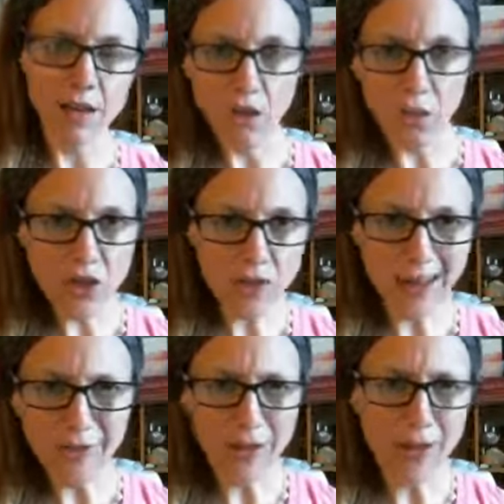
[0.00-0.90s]
quit your
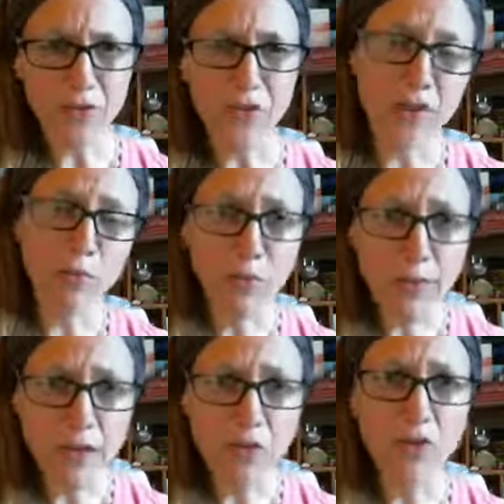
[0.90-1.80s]
life and go start a
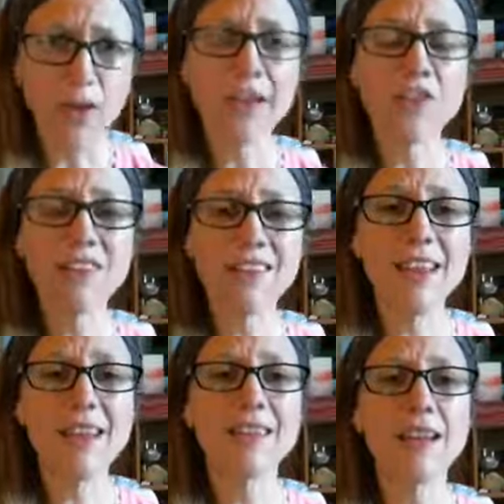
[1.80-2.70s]
burrito truck it just says